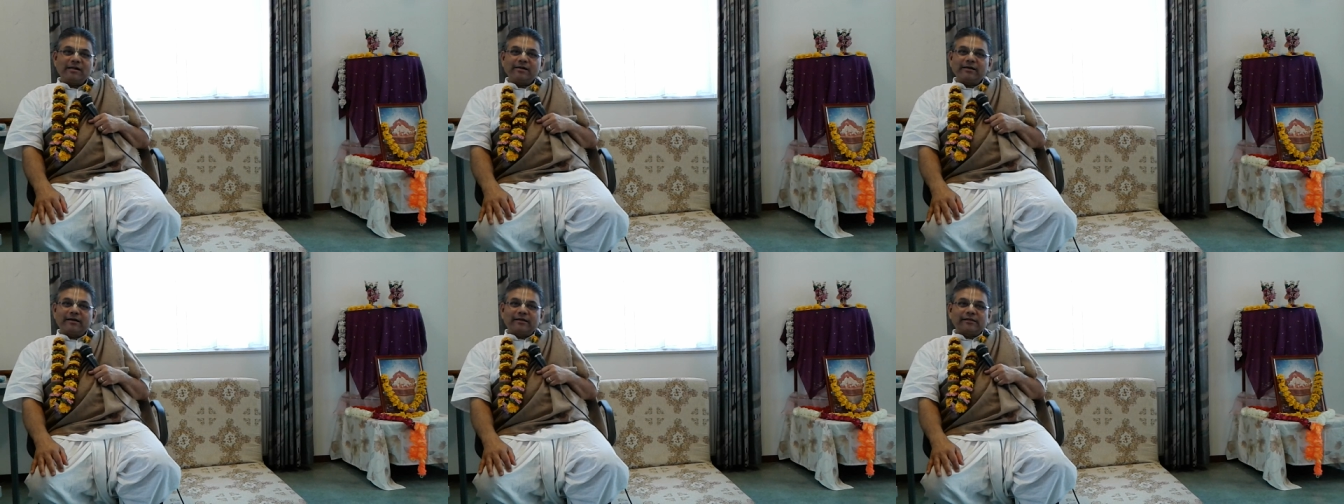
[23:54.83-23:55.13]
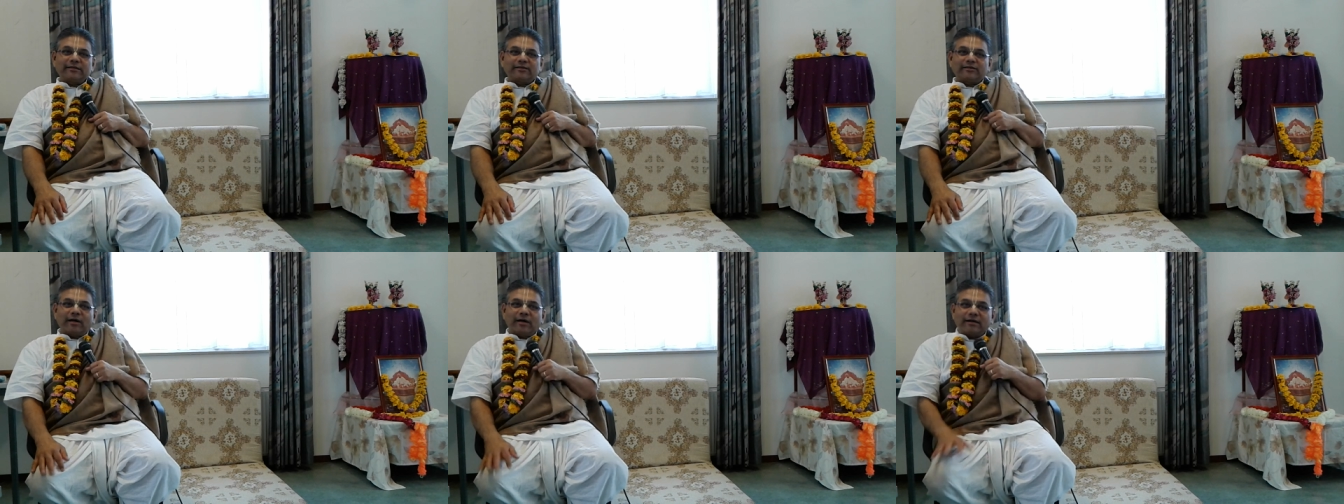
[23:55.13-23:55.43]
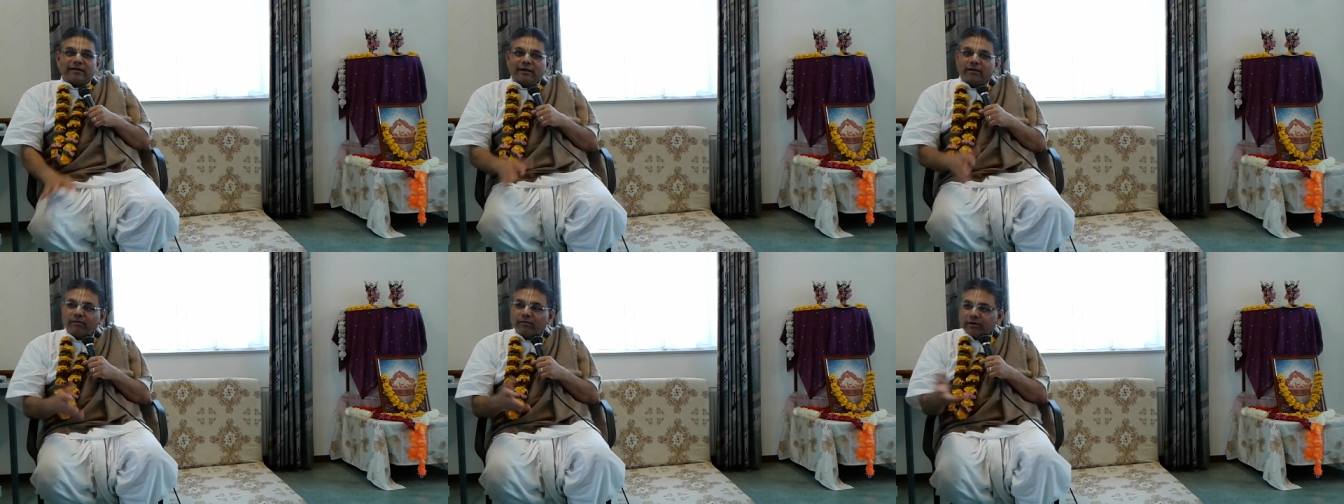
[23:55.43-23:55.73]
It is not
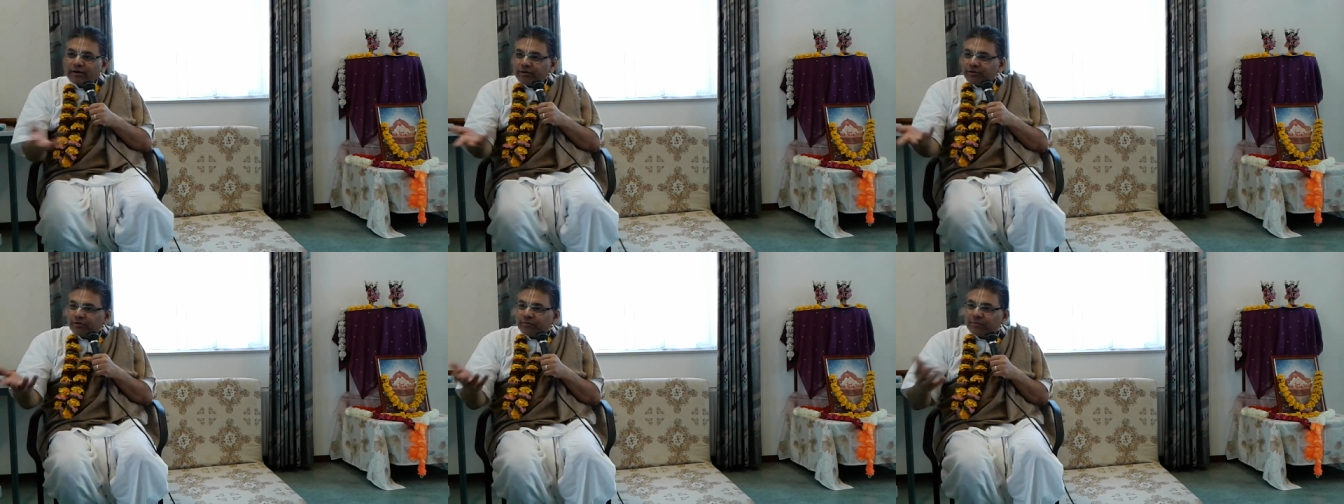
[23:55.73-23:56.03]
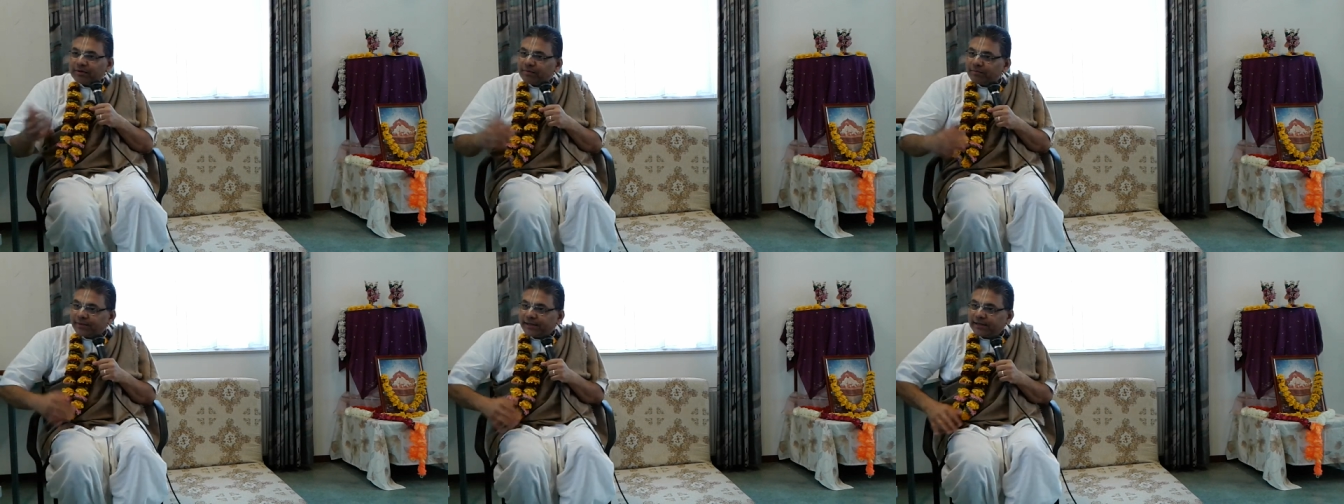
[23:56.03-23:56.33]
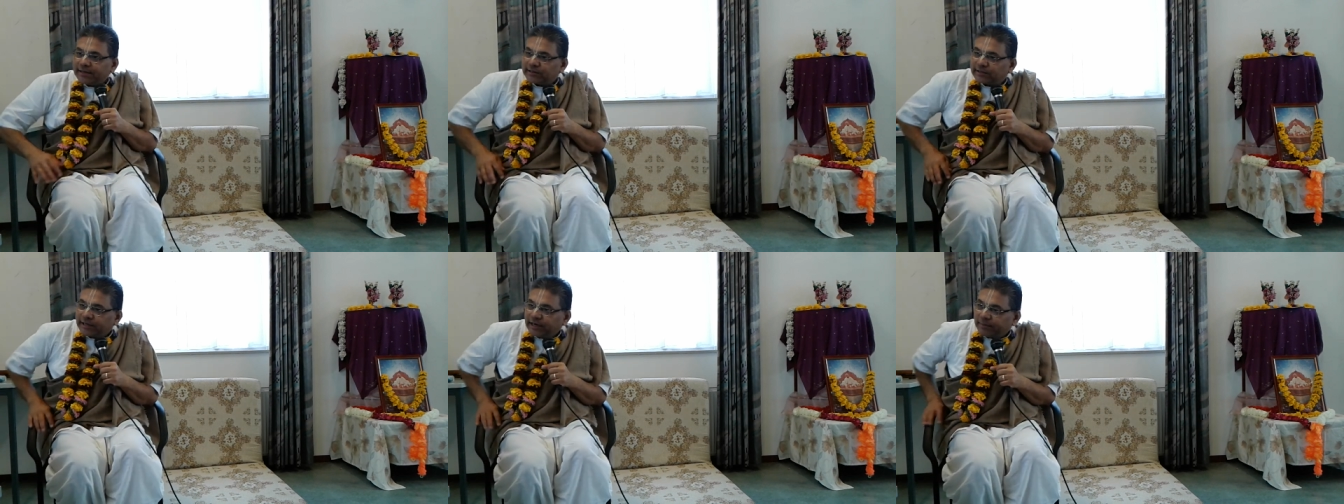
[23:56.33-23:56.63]
that only human
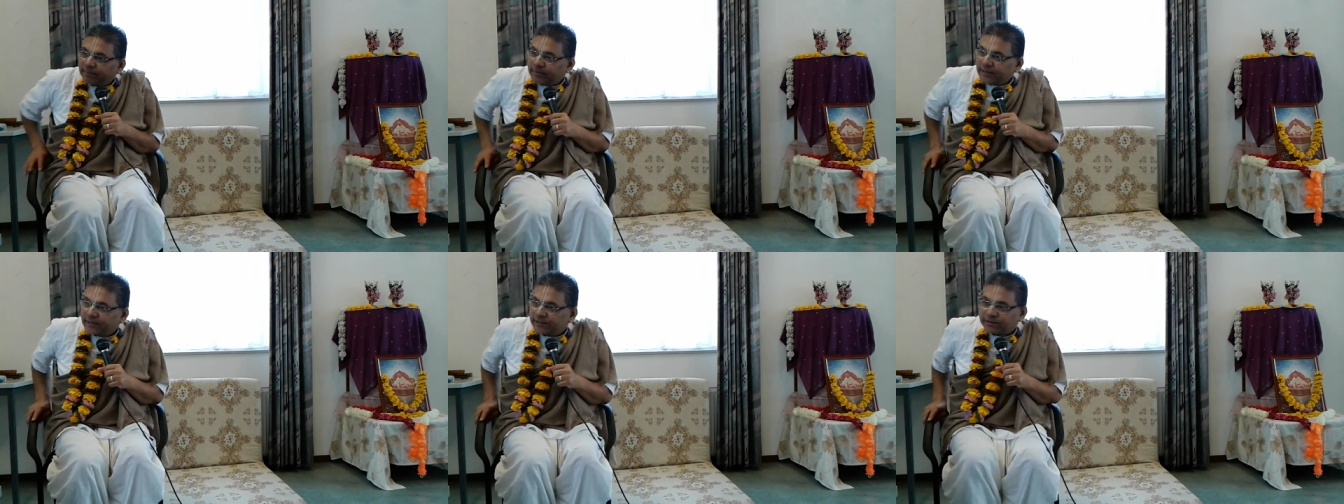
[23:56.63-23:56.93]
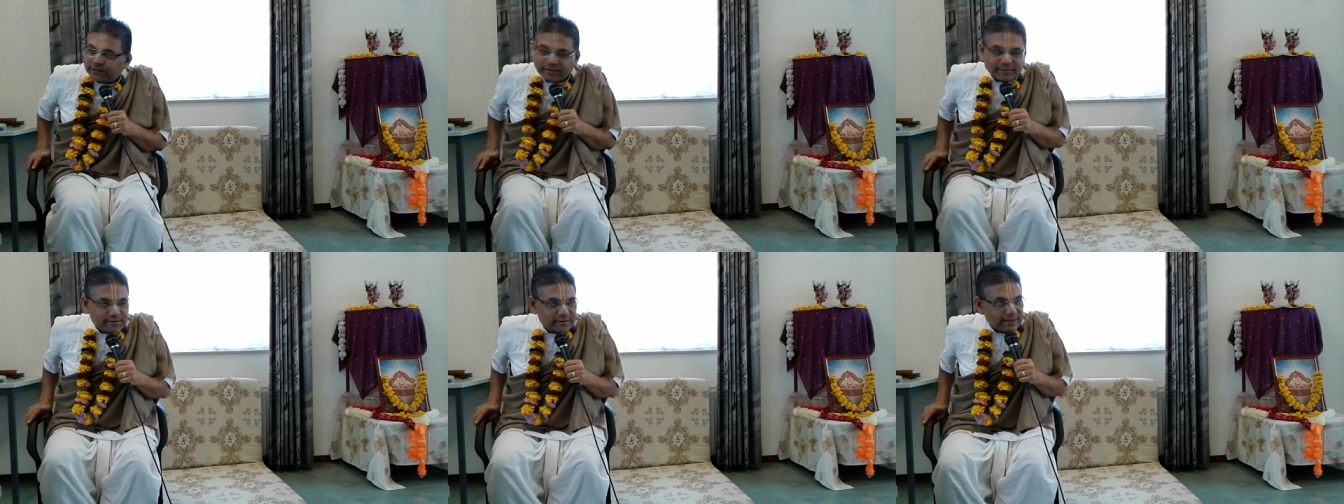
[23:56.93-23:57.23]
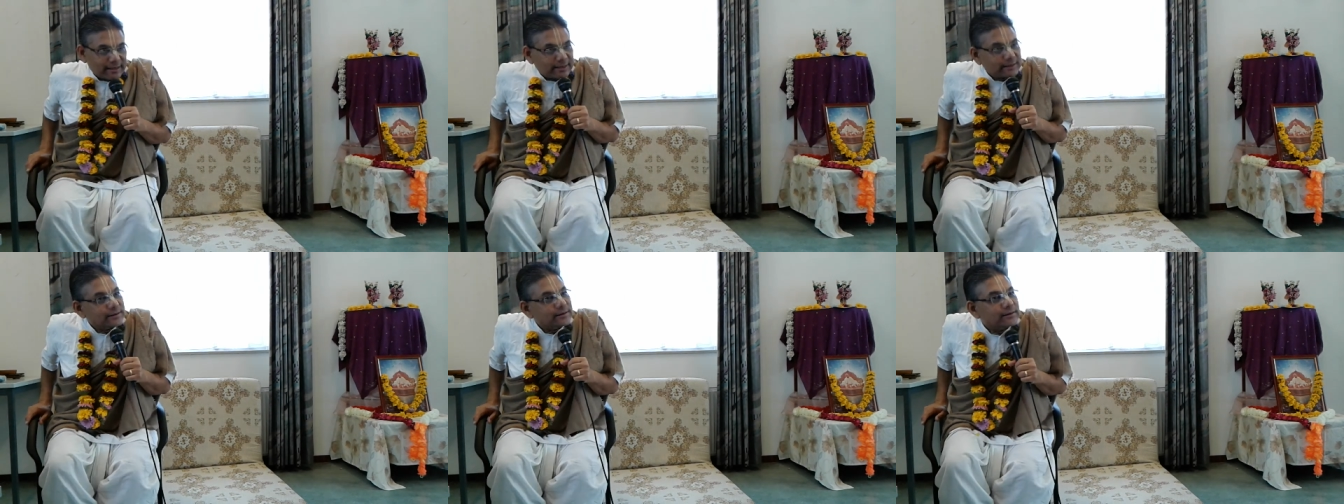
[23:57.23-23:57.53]
beings get pleasure in
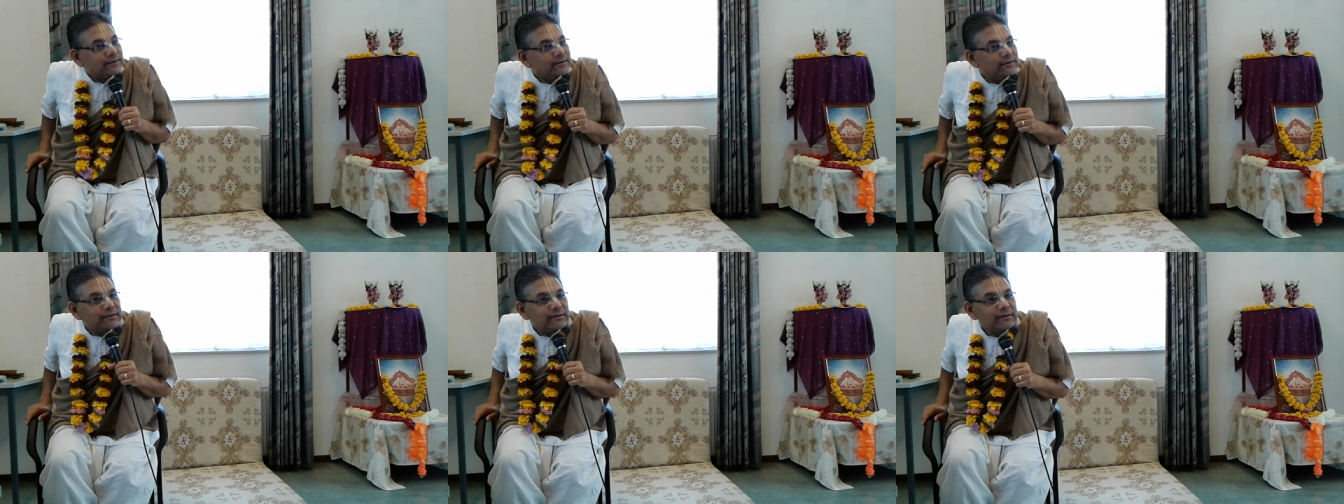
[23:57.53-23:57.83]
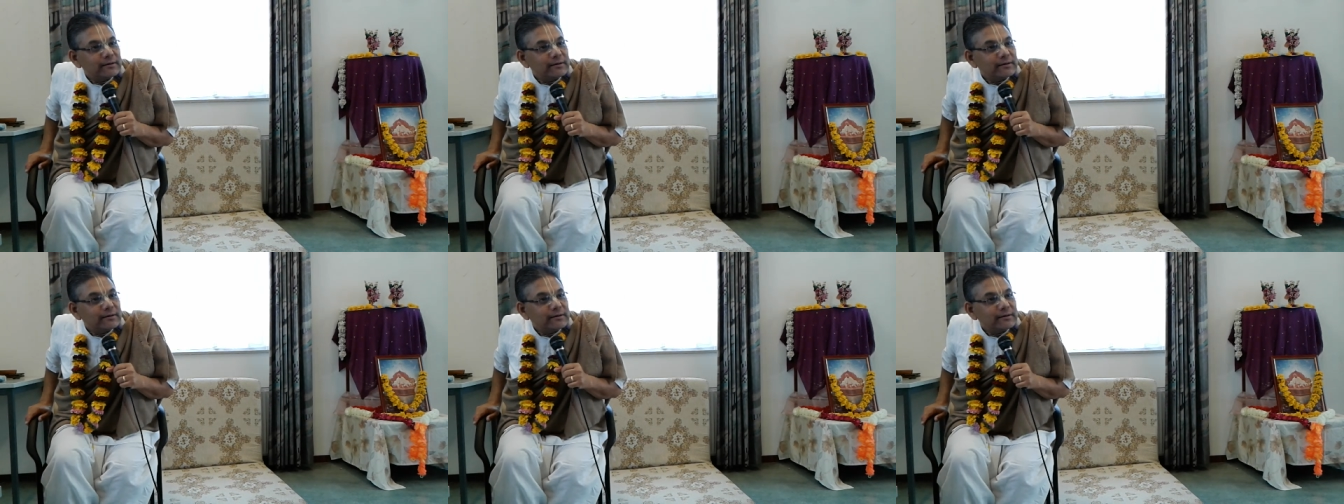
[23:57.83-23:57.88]
sex.